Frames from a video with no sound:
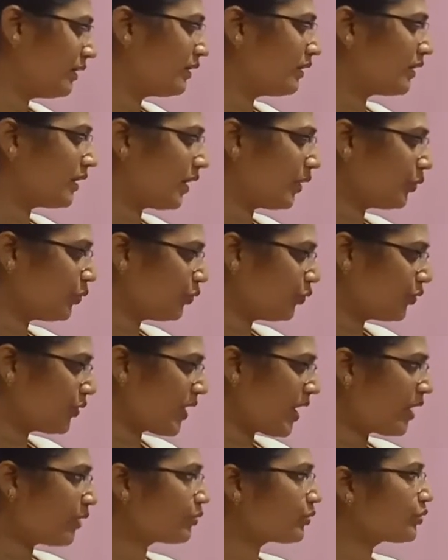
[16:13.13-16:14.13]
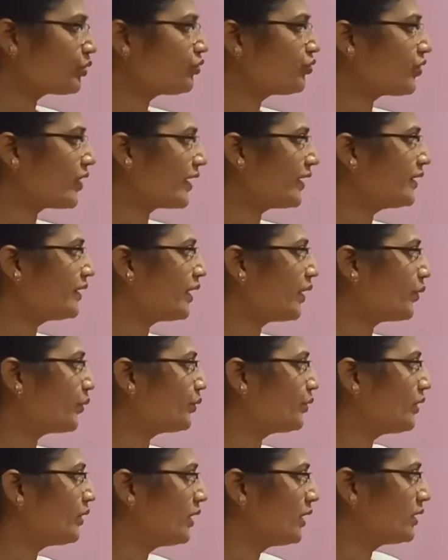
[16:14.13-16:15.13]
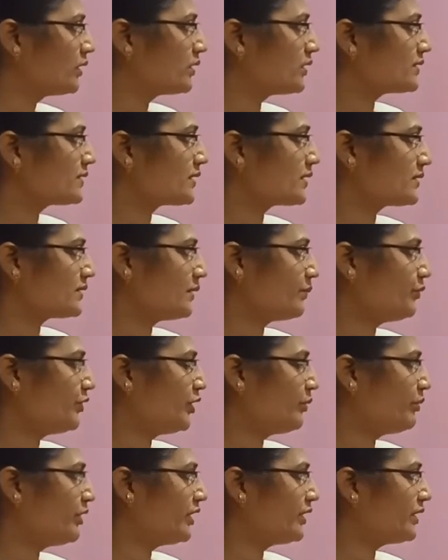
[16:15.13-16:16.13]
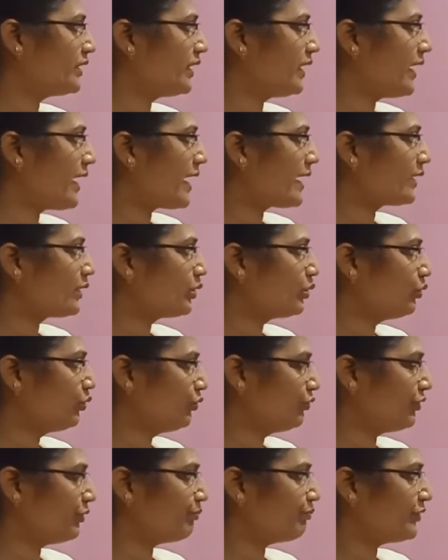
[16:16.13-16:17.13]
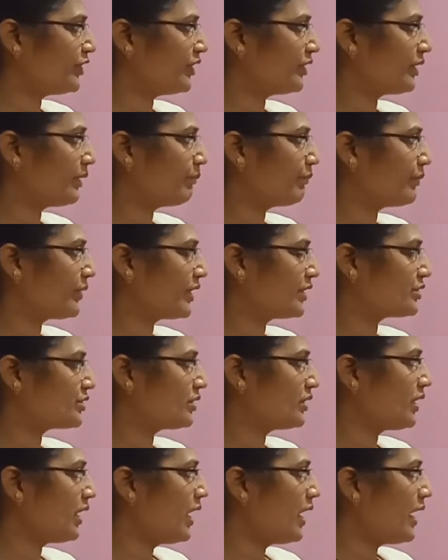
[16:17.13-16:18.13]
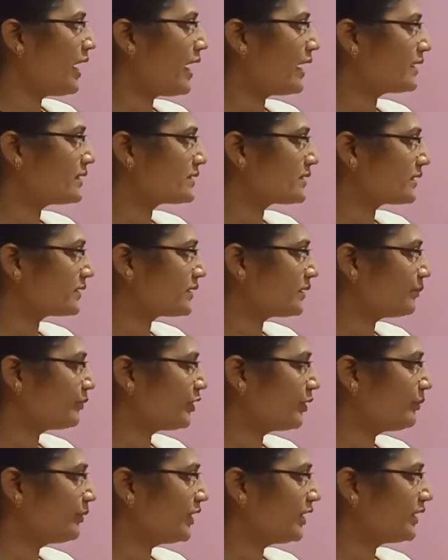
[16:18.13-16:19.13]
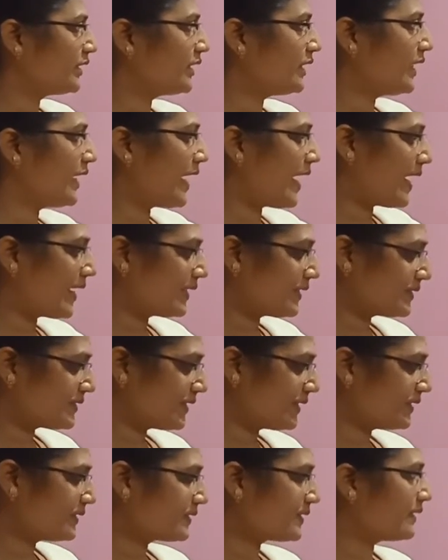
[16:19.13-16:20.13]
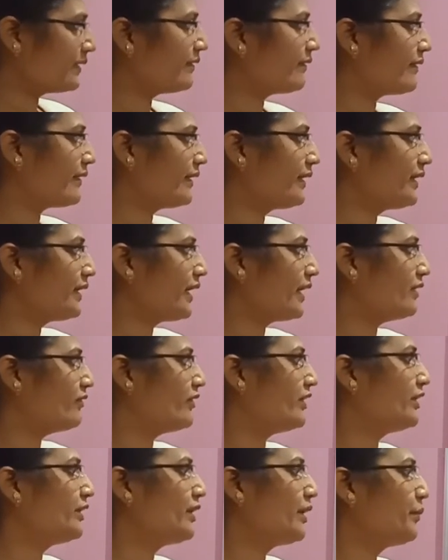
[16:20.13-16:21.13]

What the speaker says: Now we have to find out the susceptibility at 250 temperature and susceptibility at 600 Kelvin